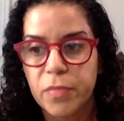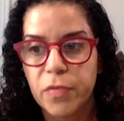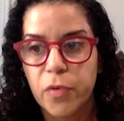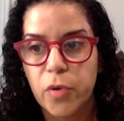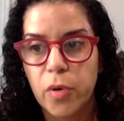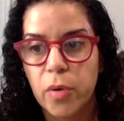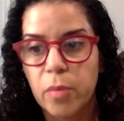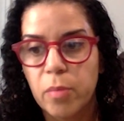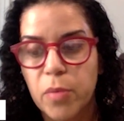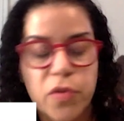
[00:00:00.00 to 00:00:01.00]

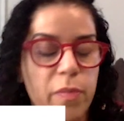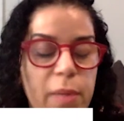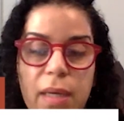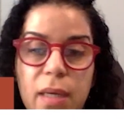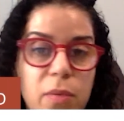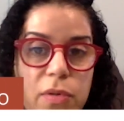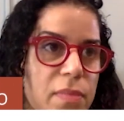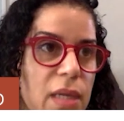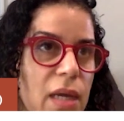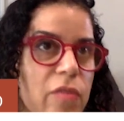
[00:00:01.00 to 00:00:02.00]
for most of my
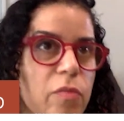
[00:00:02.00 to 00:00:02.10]
neighbors. They have